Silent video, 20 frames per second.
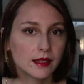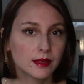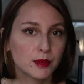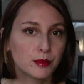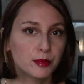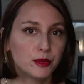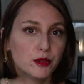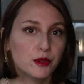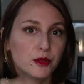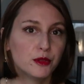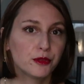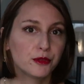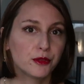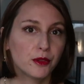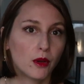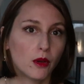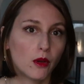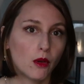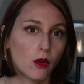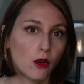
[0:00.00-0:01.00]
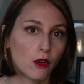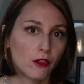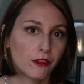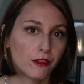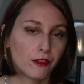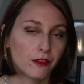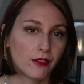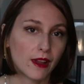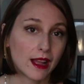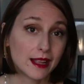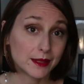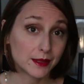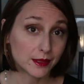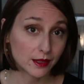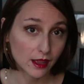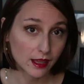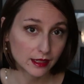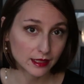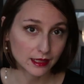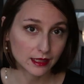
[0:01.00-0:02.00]
as the proof of
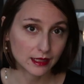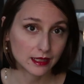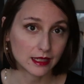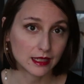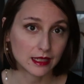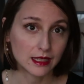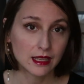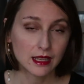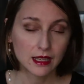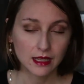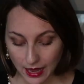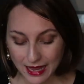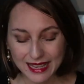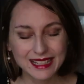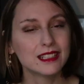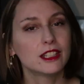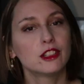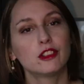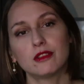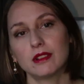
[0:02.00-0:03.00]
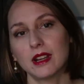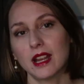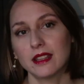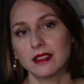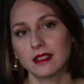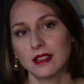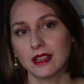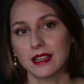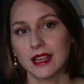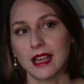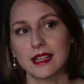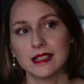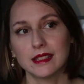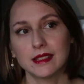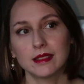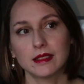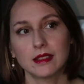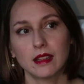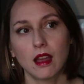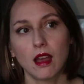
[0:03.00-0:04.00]
uncertainty and the threat
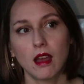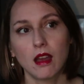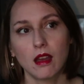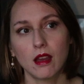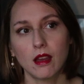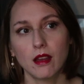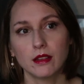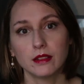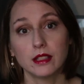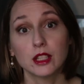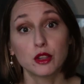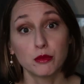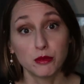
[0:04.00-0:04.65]
against uh, the